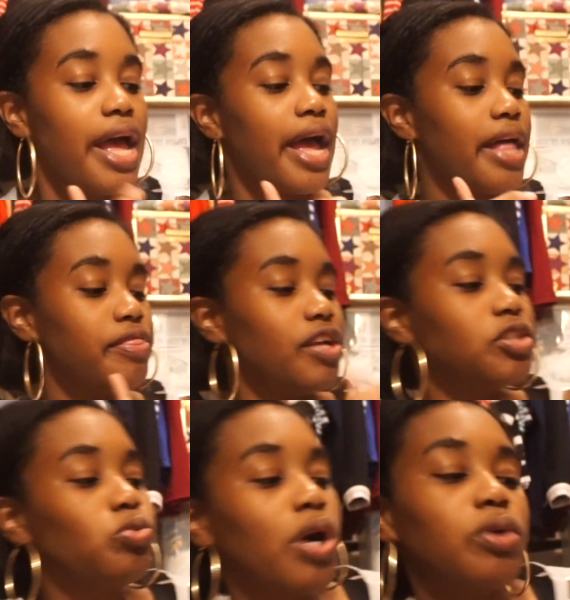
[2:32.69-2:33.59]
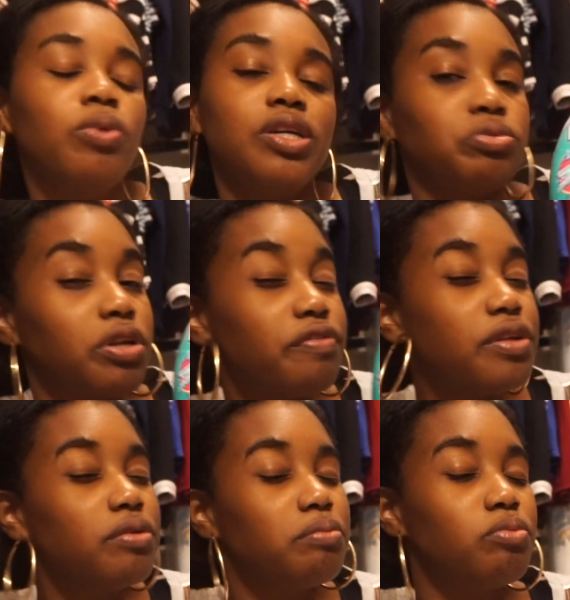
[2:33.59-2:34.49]
And this one was one of
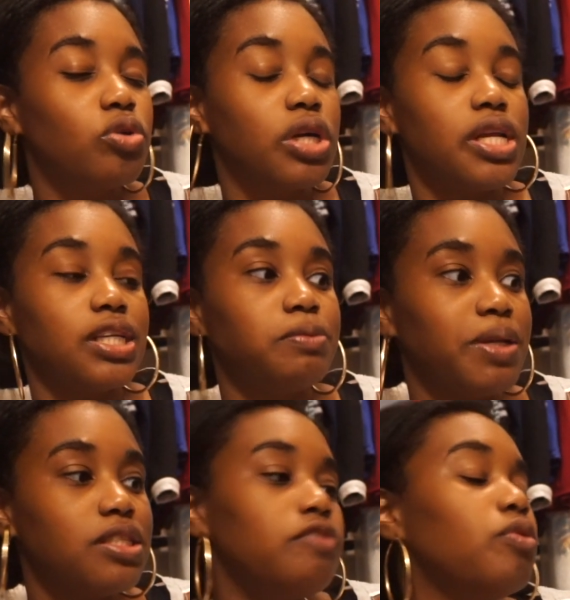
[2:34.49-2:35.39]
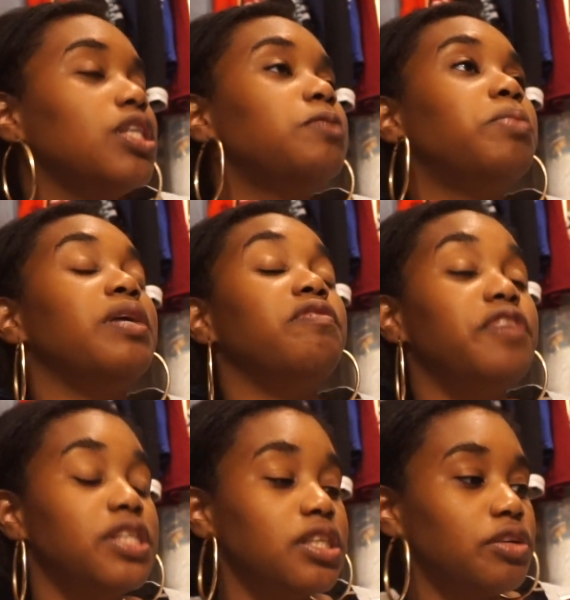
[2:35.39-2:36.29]
the more inexpensive ones, but
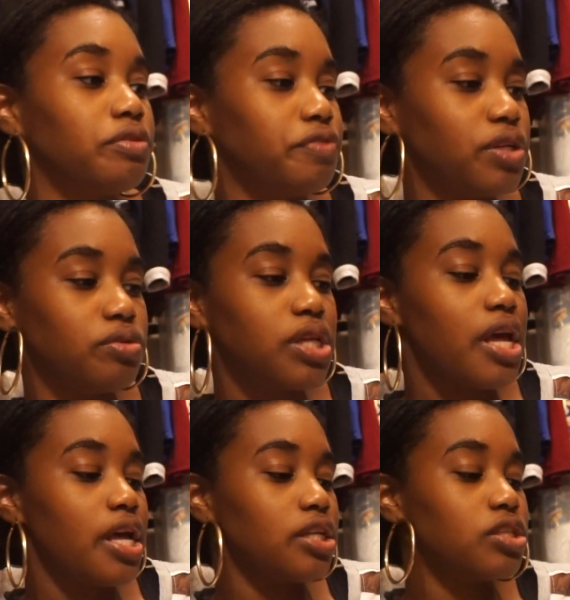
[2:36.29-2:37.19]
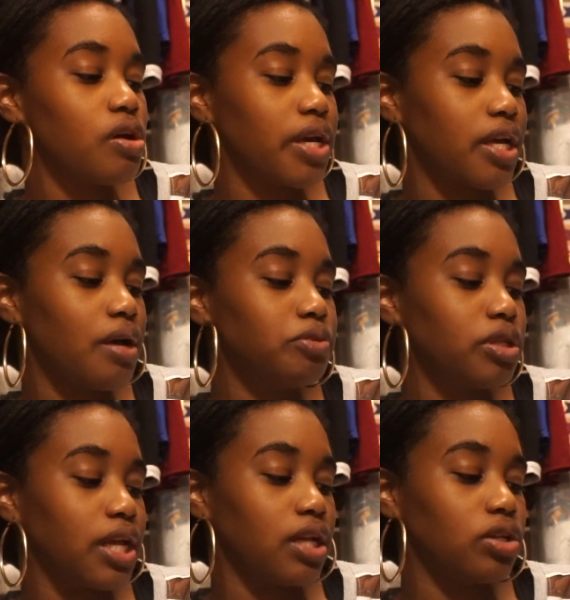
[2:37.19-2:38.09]
very good reviews. So it comes
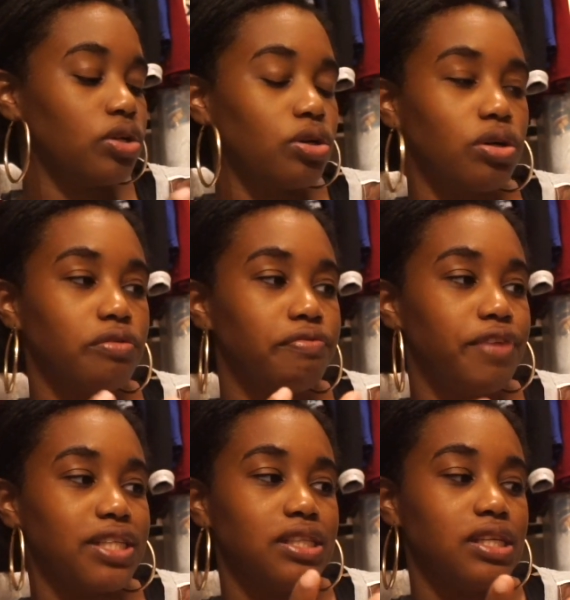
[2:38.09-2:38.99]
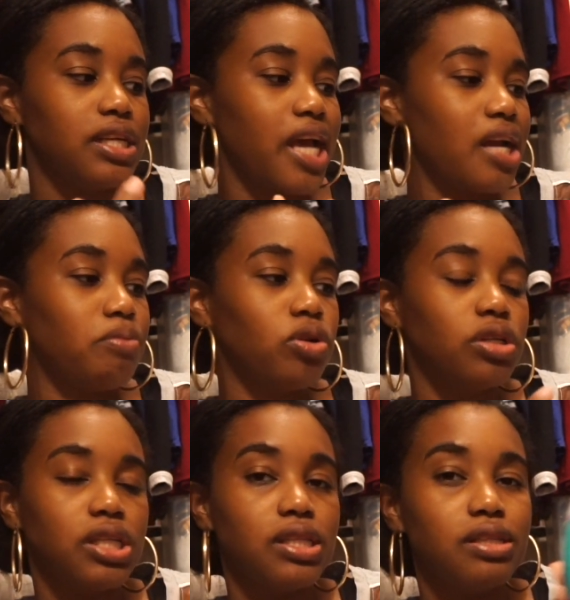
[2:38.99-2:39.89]
with like a little fuzzy animal
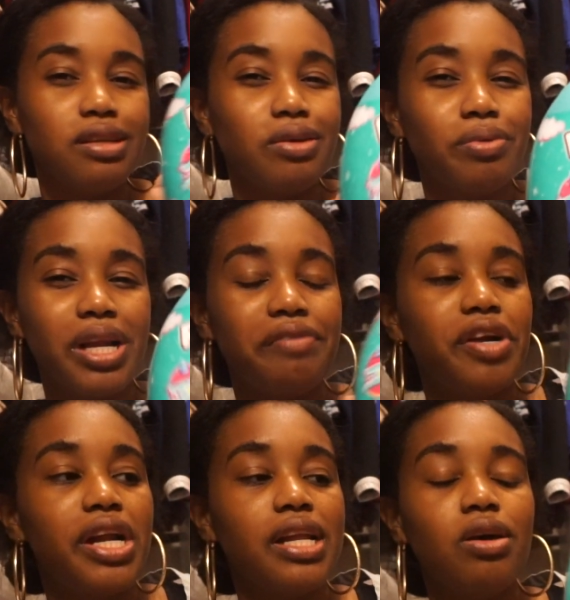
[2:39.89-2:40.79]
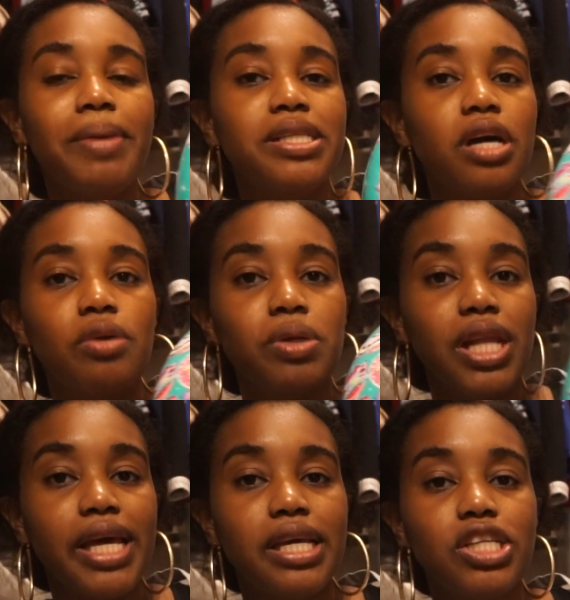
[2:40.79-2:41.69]
and or whatever. And I know my daughter will
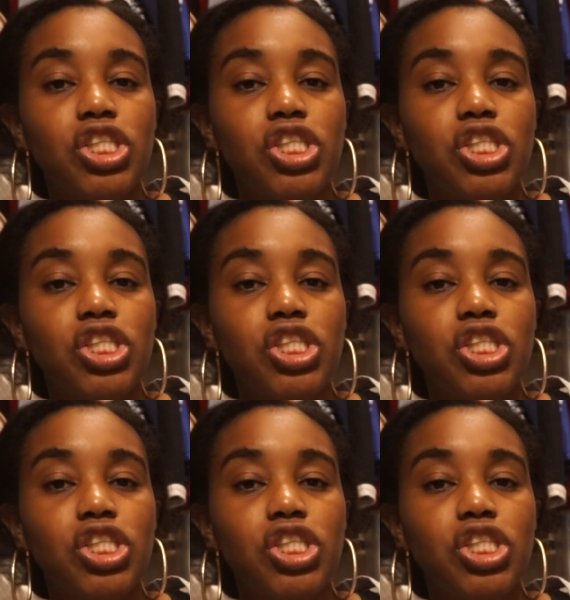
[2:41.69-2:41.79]
like it.